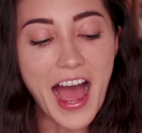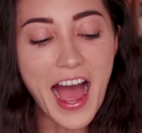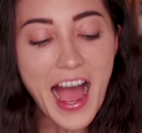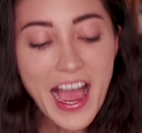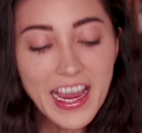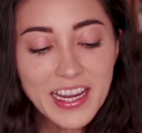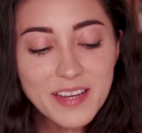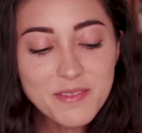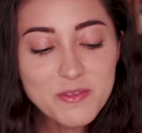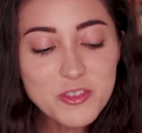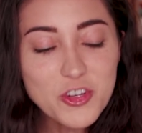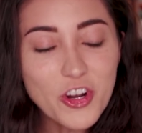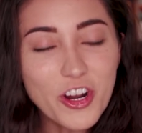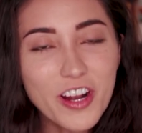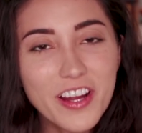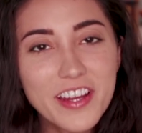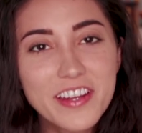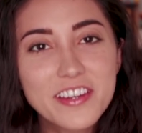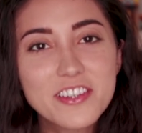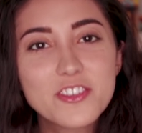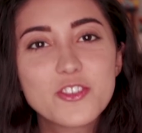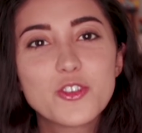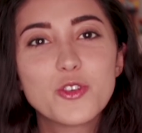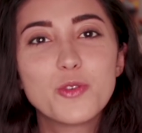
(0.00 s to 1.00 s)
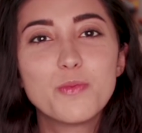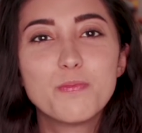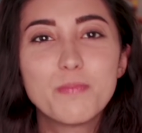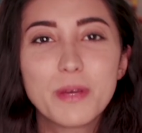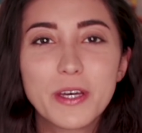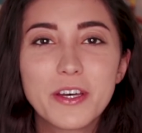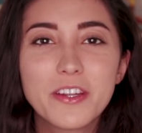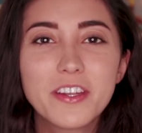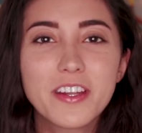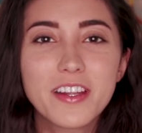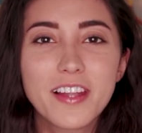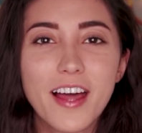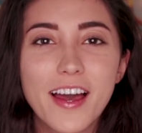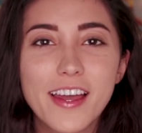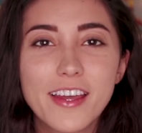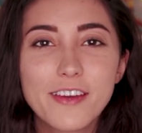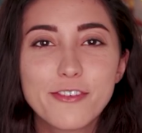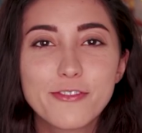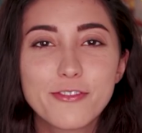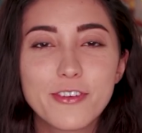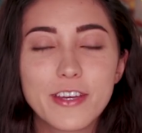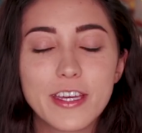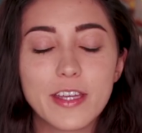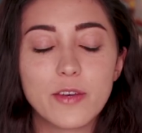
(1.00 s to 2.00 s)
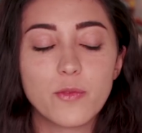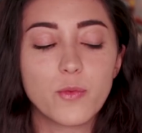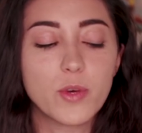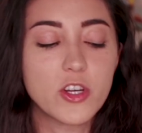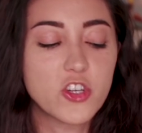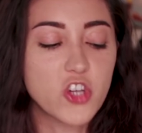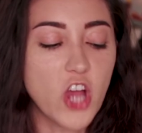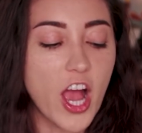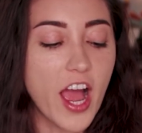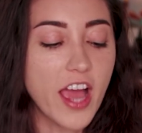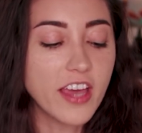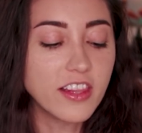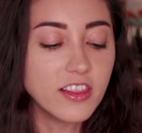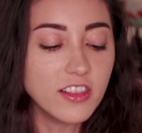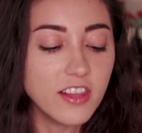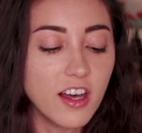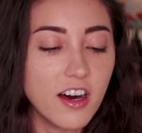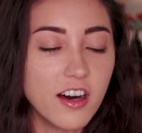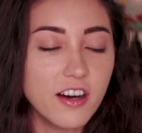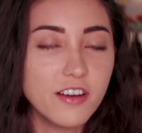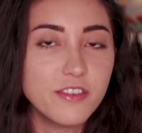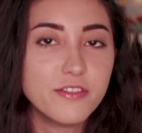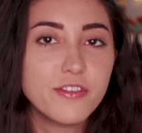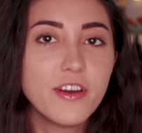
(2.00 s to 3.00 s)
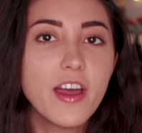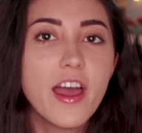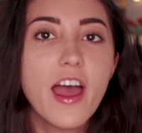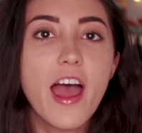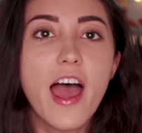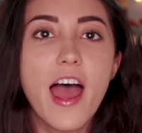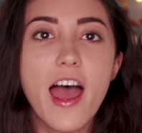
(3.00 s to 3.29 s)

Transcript: I am trying to build a life in which I love